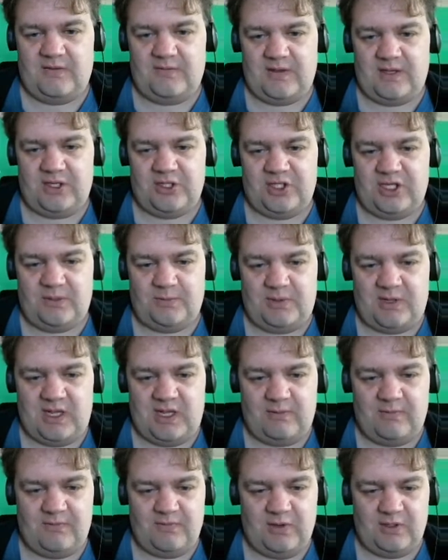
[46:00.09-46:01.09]
our jetpack,
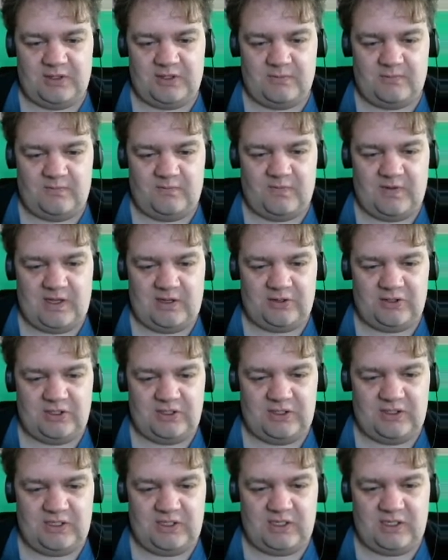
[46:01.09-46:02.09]
we've got some
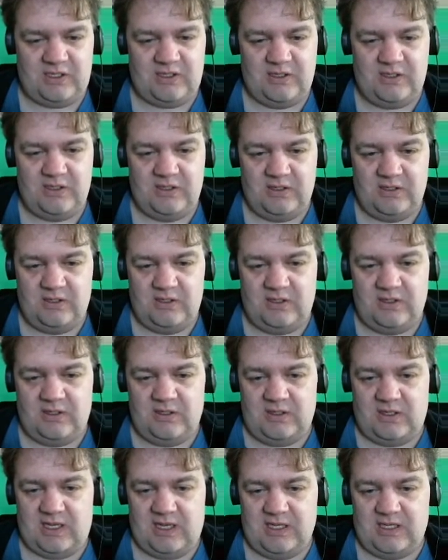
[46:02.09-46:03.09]
vouchers here.
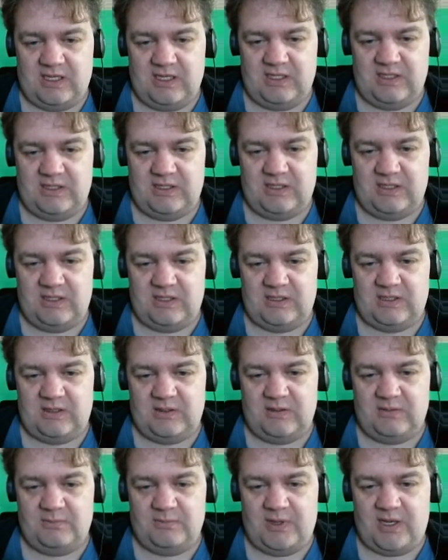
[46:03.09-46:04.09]
Hey kids, this
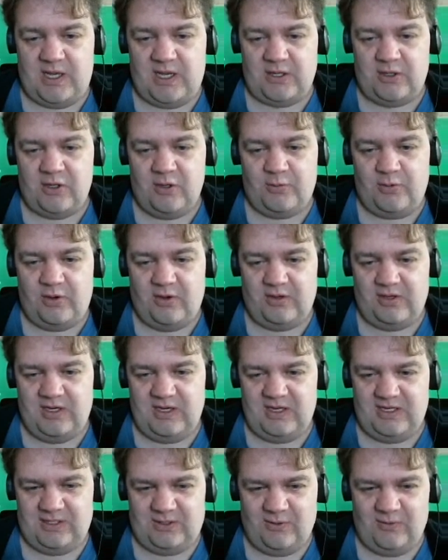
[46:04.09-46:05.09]
bar coupon
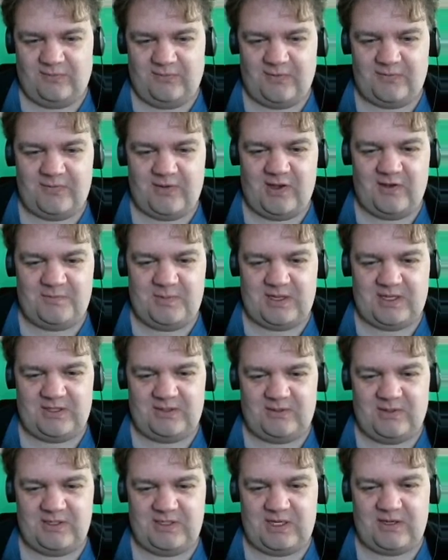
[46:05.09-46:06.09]
is good for 5
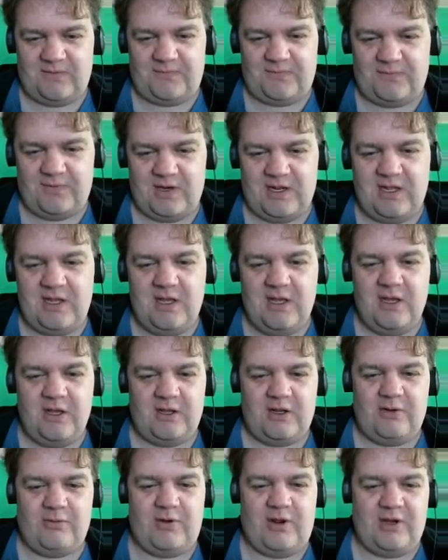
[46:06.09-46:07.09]
buckazoids and a free
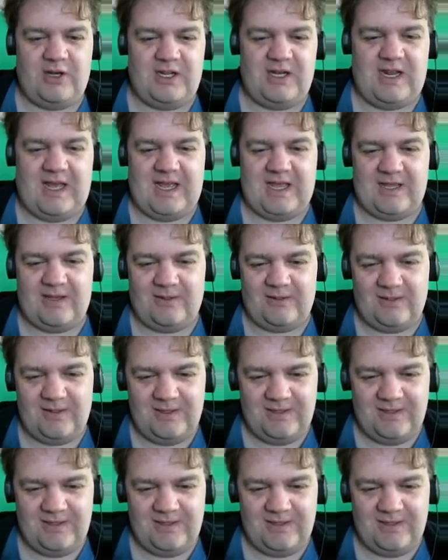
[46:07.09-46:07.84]
Coronian ale.